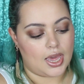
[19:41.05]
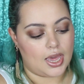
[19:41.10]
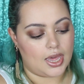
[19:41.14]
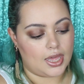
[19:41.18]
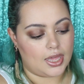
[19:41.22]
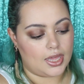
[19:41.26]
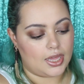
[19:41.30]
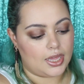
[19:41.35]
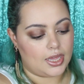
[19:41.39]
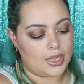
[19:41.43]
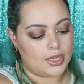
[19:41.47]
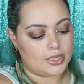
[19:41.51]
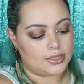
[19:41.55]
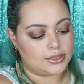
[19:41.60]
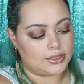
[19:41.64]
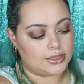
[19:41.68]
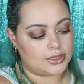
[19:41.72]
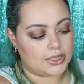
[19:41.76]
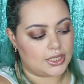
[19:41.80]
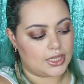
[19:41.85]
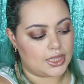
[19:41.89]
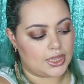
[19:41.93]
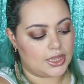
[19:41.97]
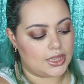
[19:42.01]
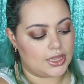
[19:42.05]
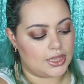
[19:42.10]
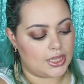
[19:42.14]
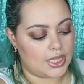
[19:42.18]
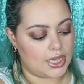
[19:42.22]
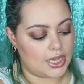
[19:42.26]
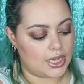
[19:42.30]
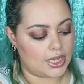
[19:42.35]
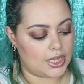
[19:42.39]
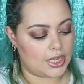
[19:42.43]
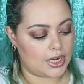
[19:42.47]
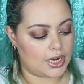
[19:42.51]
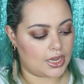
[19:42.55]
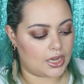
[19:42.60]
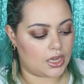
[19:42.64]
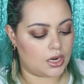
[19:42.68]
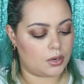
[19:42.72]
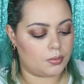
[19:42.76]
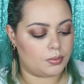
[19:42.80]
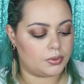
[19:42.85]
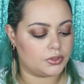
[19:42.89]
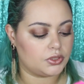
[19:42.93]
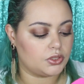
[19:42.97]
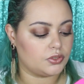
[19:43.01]
And then I got
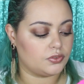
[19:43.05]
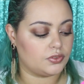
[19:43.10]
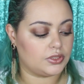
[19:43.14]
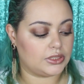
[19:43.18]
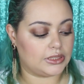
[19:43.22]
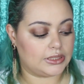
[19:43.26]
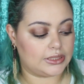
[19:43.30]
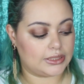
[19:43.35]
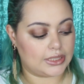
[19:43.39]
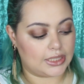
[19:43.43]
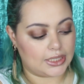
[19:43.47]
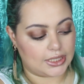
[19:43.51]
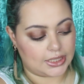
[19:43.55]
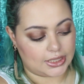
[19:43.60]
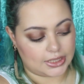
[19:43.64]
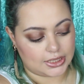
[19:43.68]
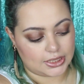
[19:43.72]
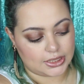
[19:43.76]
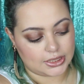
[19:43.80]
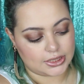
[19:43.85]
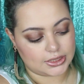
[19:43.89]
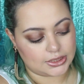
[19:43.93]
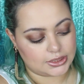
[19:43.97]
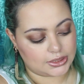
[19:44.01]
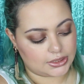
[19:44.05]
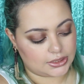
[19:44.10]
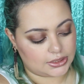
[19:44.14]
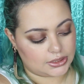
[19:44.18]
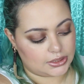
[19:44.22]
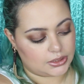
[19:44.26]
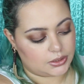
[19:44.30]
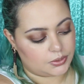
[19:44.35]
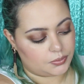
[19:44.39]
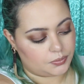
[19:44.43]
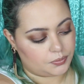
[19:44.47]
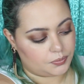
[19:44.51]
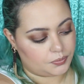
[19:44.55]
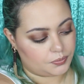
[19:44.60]
a bunch of socks.